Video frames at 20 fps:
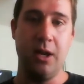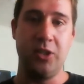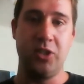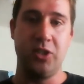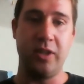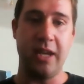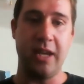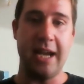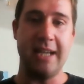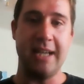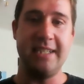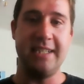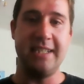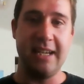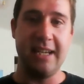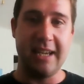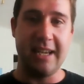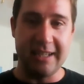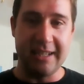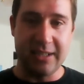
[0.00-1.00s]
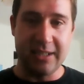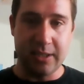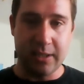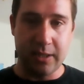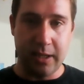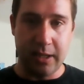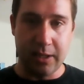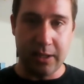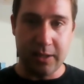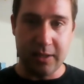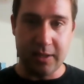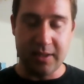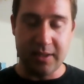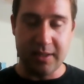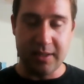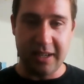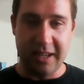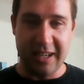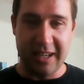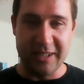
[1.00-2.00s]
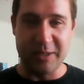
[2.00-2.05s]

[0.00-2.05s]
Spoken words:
So the idea is